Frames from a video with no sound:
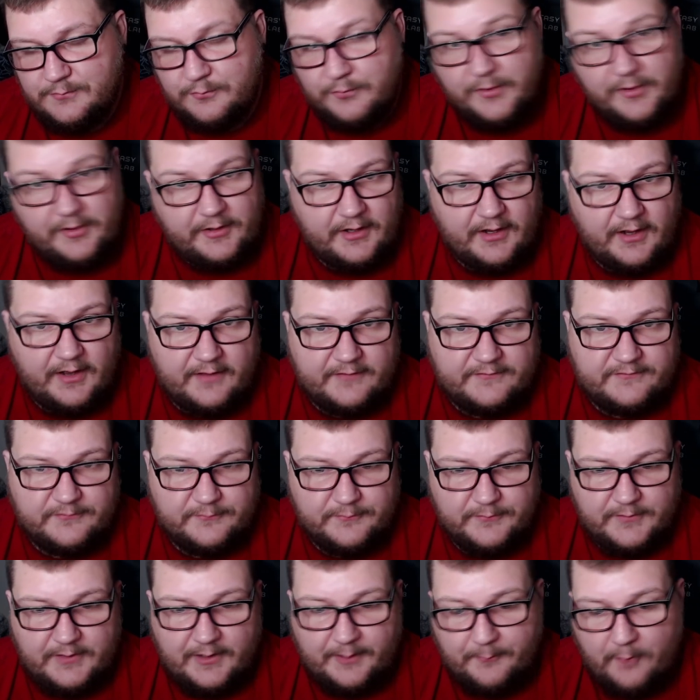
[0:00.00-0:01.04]
really
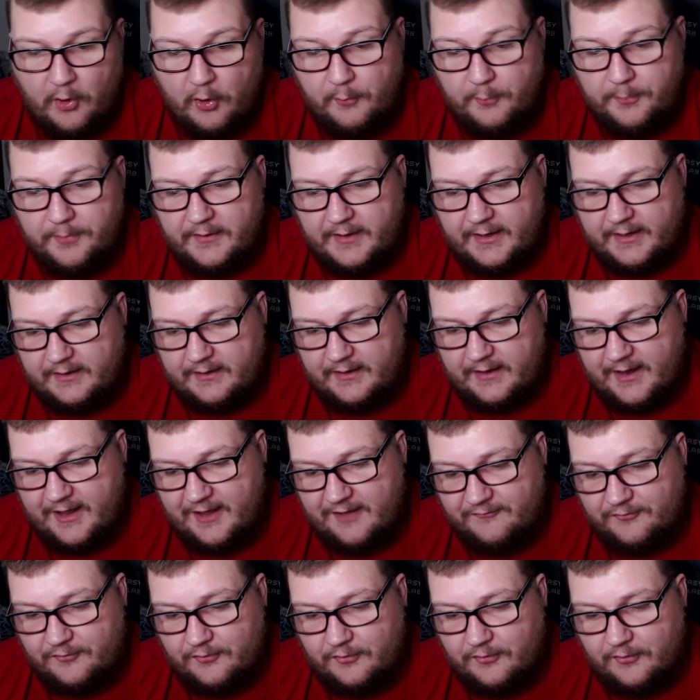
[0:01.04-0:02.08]
awesome, and I'm hoping I can
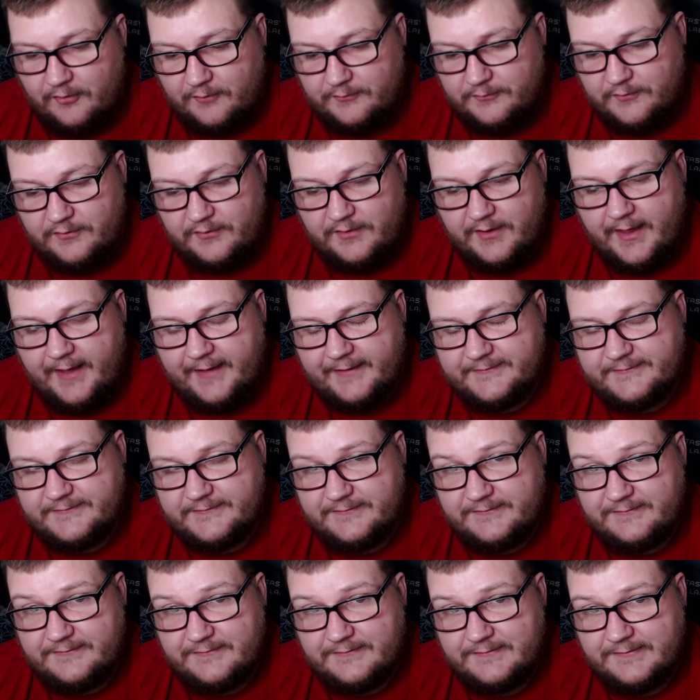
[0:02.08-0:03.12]
have her on the
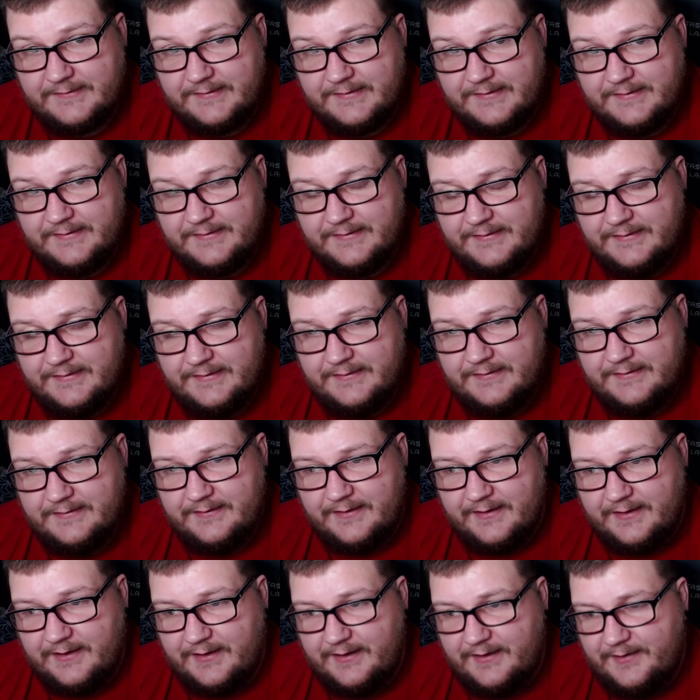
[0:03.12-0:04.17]
next
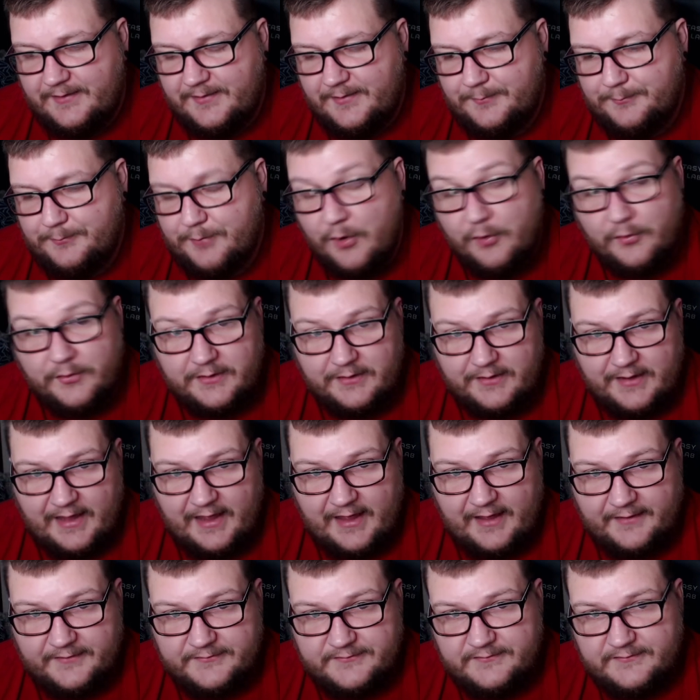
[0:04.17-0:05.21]
uh,
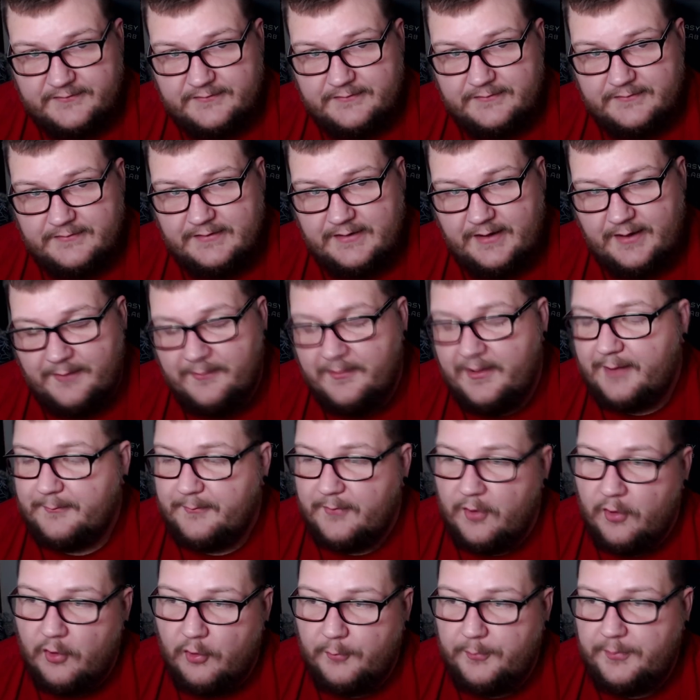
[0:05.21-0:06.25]
PokeCast. I-
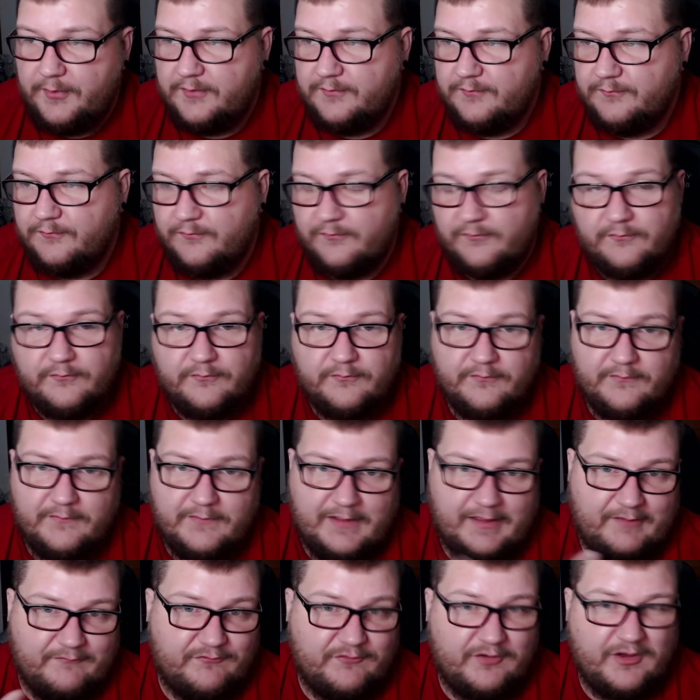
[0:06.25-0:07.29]
am hoping
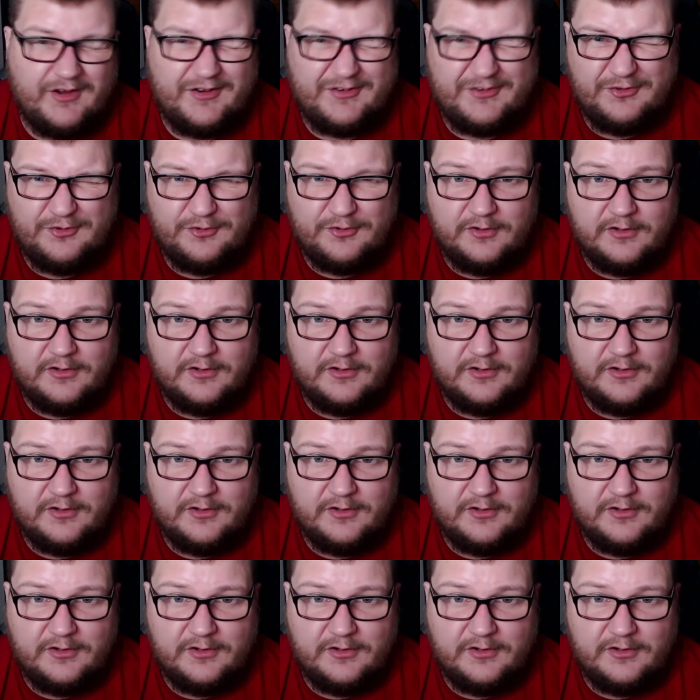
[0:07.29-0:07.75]
I've talked to